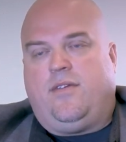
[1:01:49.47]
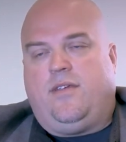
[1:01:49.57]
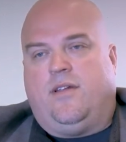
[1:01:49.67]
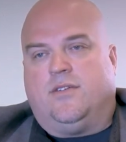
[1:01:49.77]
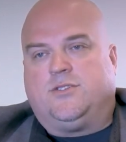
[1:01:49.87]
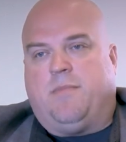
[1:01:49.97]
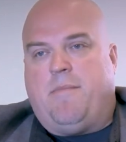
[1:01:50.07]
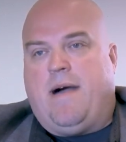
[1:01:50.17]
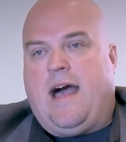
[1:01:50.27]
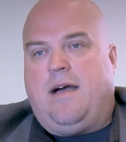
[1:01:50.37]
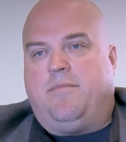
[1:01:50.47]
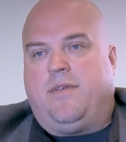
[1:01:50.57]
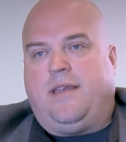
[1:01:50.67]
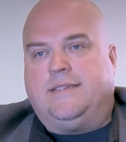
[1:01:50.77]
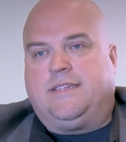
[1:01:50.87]
you know, so my mom
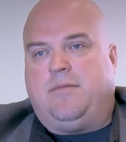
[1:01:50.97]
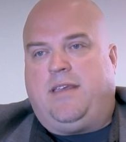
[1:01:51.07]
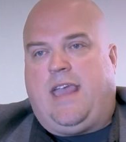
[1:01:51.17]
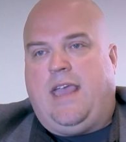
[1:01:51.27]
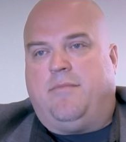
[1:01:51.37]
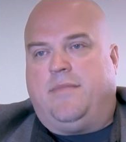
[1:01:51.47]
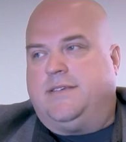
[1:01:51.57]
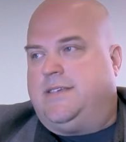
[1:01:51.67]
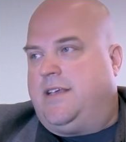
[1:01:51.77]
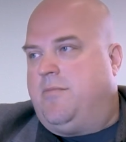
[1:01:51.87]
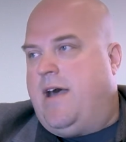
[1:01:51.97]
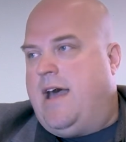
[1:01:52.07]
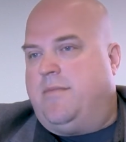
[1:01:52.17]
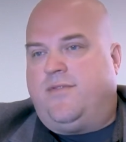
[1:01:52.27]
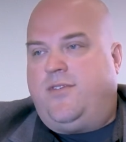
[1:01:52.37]
instantly became a single
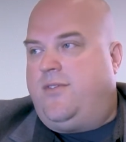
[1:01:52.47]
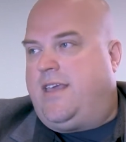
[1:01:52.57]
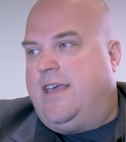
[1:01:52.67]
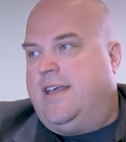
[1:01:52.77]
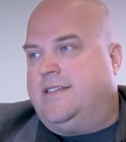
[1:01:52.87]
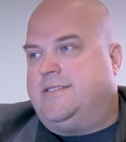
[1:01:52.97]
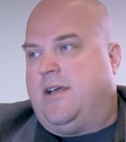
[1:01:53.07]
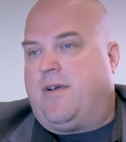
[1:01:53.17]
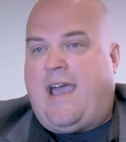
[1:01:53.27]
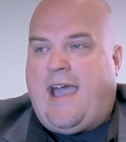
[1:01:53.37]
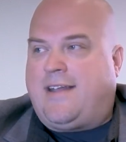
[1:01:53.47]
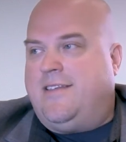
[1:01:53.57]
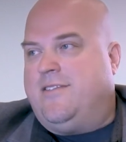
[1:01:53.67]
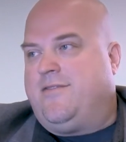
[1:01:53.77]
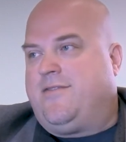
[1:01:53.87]
mom of two kids that were
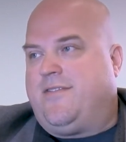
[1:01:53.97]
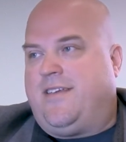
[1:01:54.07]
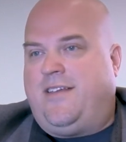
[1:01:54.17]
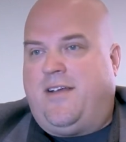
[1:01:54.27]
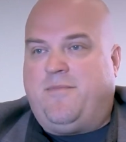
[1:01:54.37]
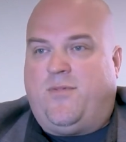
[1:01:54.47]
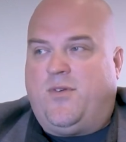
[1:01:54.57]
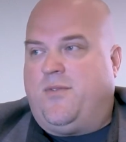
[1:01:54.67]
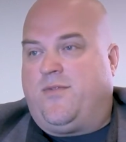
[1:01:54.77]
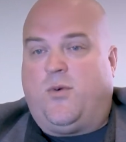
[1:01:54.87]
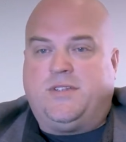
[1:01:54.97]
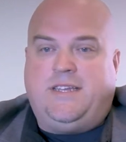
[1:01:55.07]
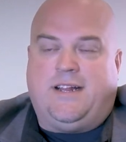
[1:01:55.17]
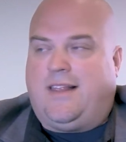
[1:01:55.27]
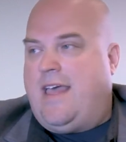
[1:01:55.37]
active. You know, I'm
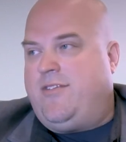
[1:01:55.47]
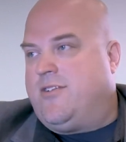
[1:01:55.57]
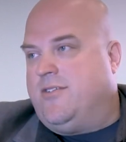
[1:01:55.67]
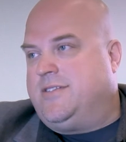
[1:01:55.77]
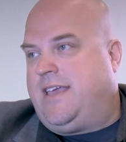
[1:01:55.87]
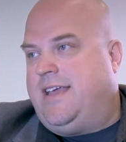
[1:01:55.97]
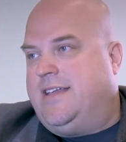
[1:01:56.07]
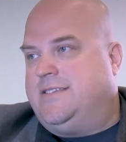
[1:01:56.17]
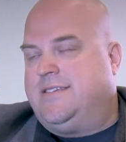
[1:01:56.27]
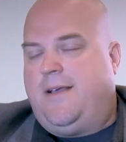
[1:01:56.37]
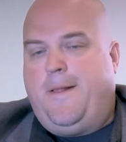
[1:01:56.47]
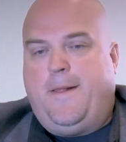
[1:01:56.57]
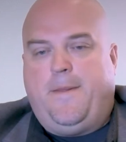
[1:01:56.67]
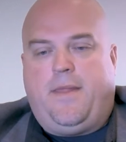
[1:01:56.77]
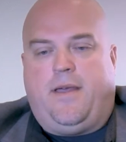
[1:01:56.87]
14 and 11 year old kids,
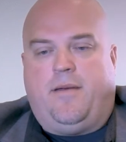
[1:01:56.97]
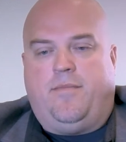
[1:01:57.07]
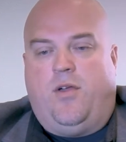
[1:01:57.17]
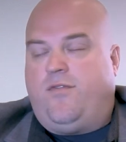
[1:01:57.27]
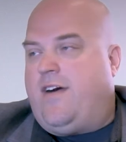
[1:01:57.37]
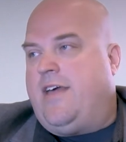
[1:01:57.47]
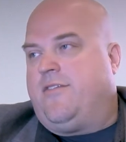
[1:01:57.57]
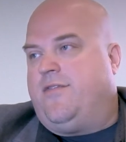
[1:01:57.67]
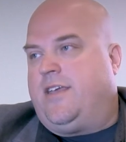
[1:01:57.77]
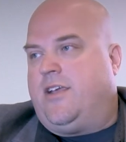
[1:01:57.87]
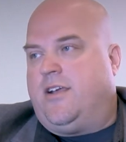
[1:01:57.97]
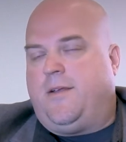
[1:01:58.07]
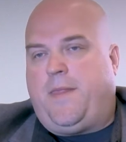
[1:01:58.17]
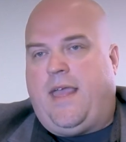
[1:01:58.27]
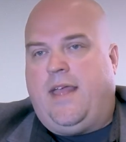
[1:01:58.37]
um, no father
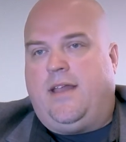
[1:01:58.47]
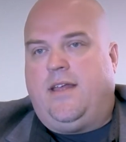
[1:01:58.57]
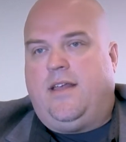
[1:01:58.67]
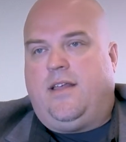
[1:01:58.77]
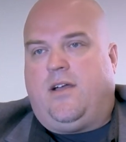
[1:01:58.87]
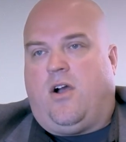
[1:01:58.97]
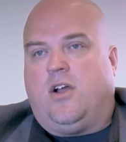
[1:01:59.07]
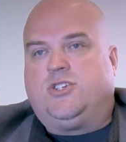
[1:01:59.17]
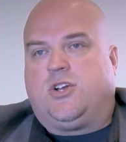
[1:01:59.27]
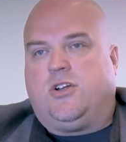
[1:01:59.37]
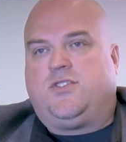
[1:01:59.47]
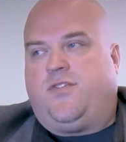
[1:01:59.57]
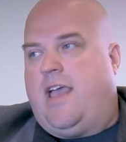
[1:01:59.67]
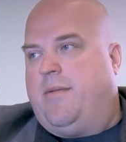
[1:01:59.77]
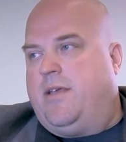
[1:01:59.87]
figure. And our church
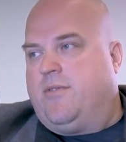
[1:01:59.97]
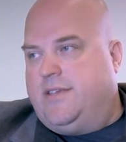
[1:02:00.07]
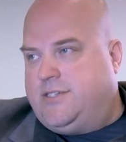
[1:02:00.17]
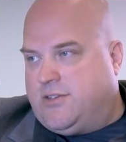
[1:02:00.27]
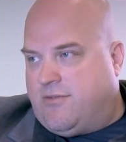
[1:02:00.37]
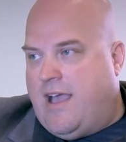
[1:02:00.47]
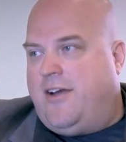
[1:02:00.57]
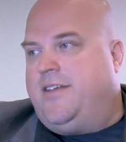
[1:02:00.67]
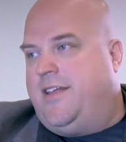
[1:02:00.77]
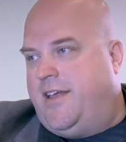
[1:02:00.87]
family really surrounded